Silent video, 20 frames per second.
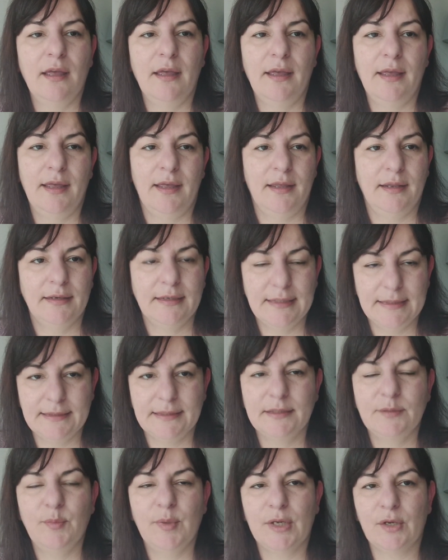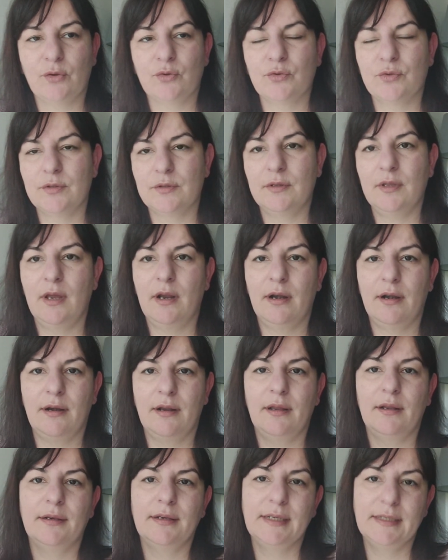knitted, because they
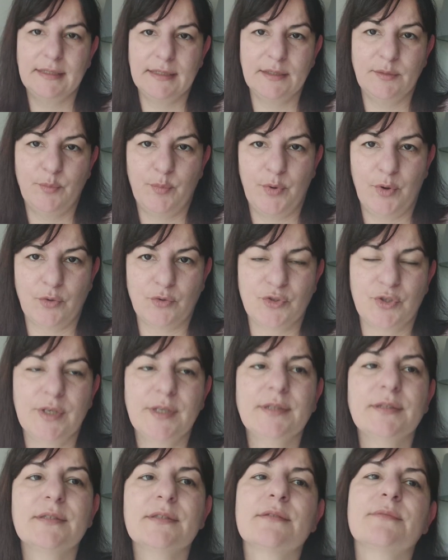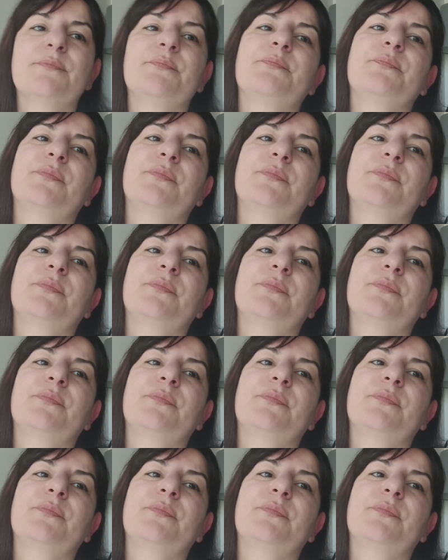are knitted projects.